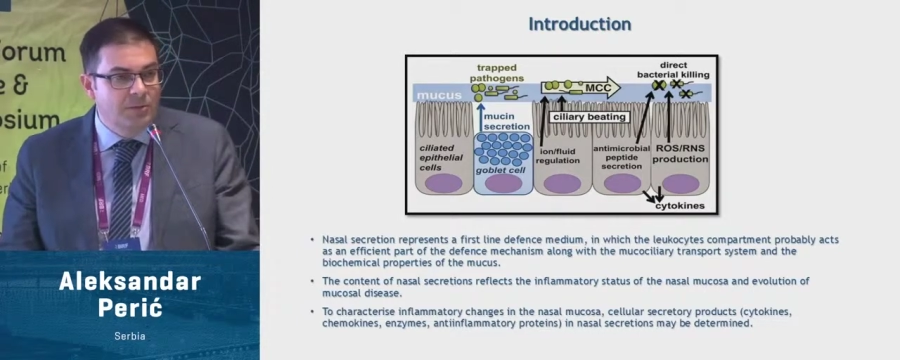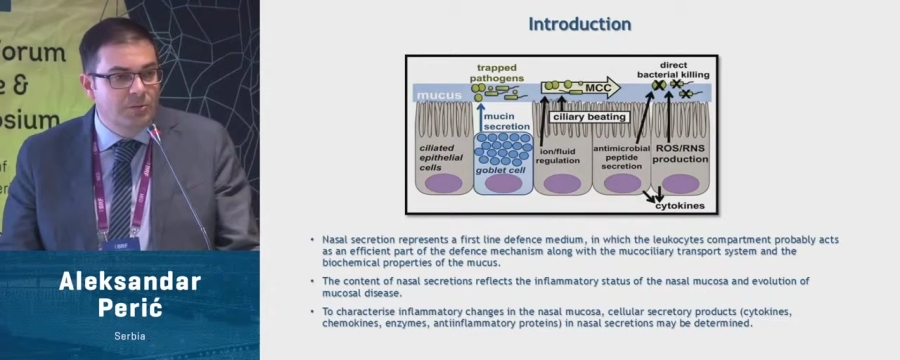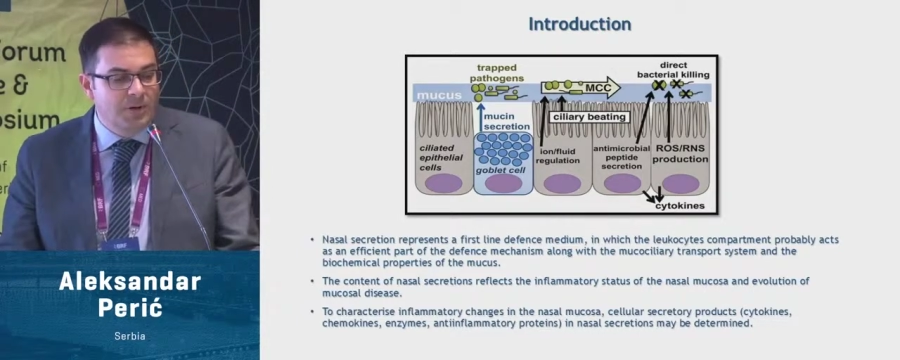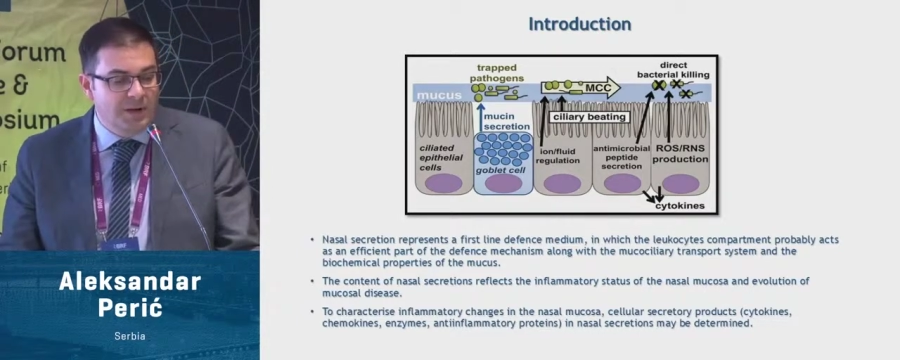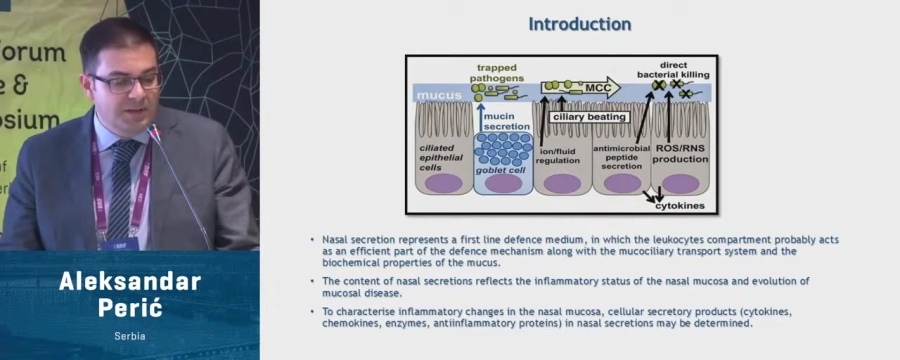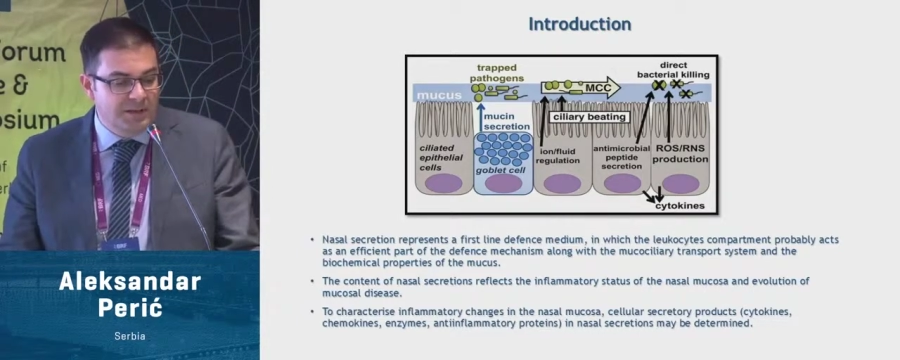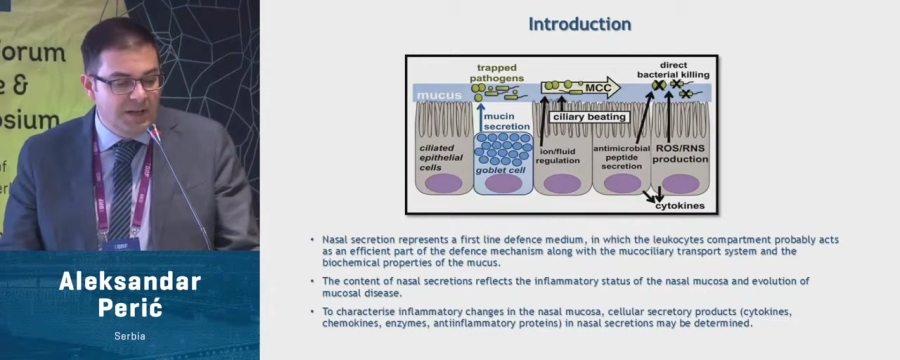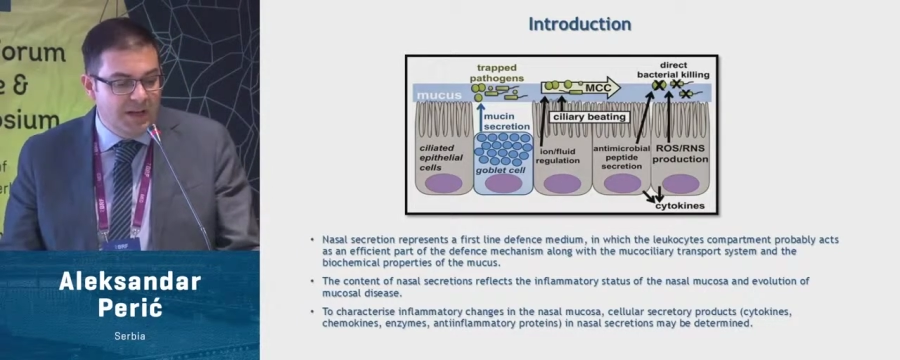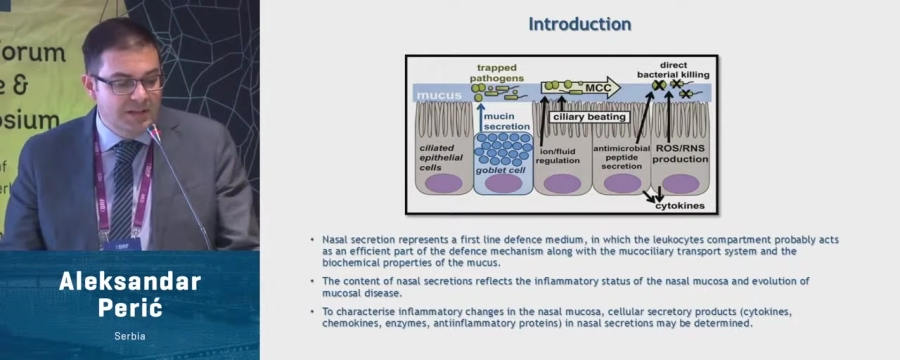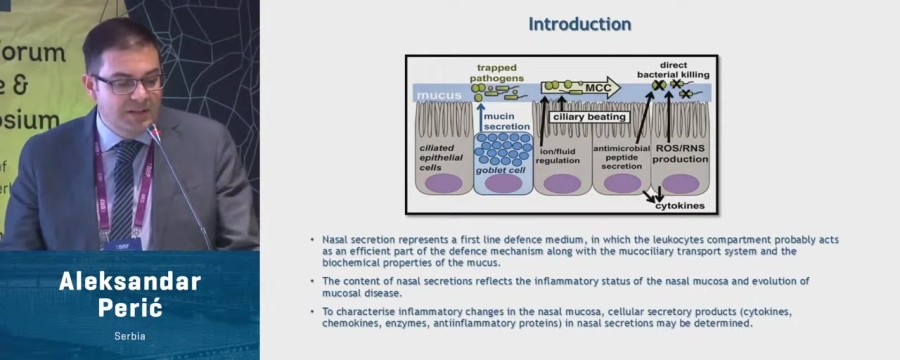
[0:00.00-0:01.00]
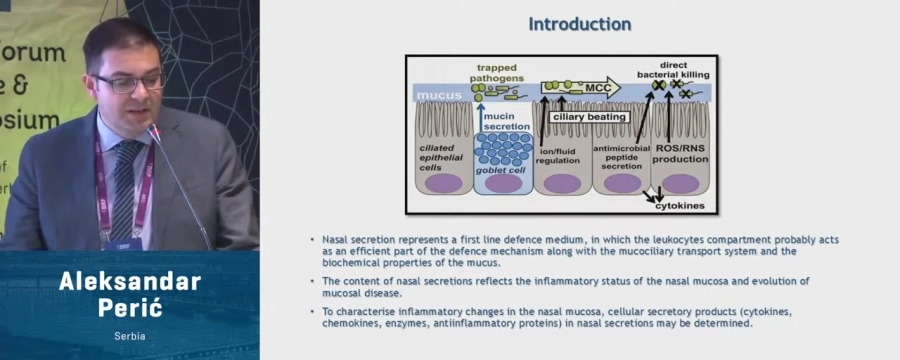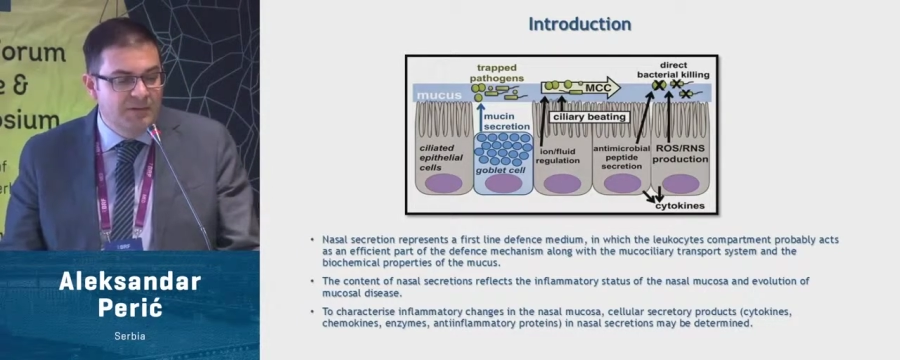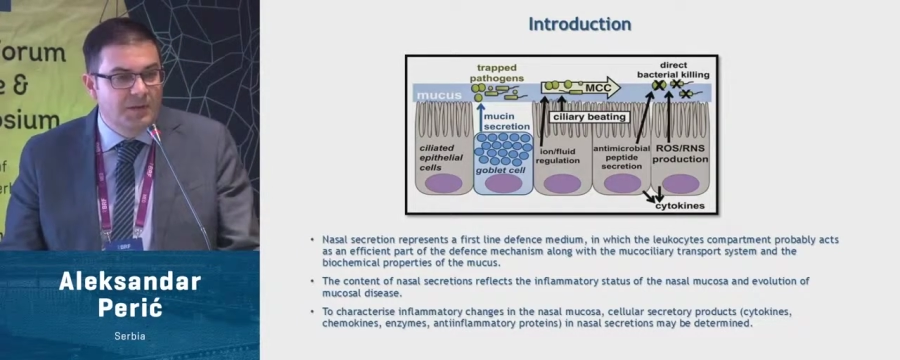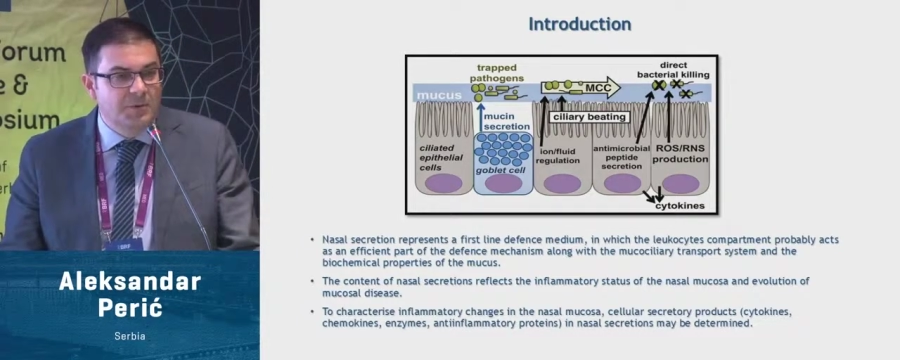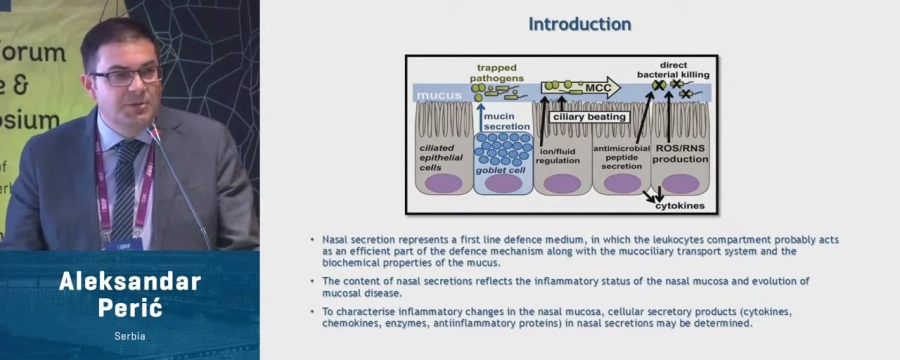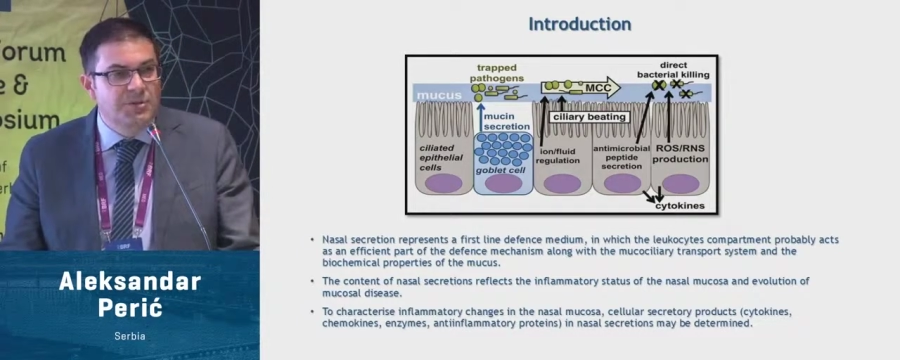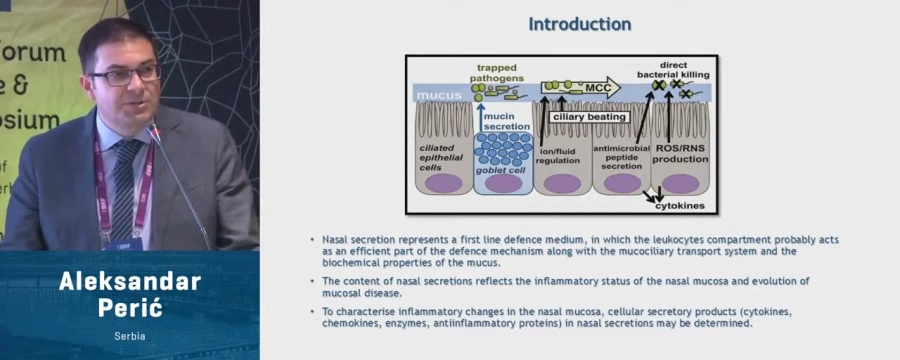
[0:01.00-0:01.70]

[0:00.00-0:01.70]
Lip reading: To characterize inflammatory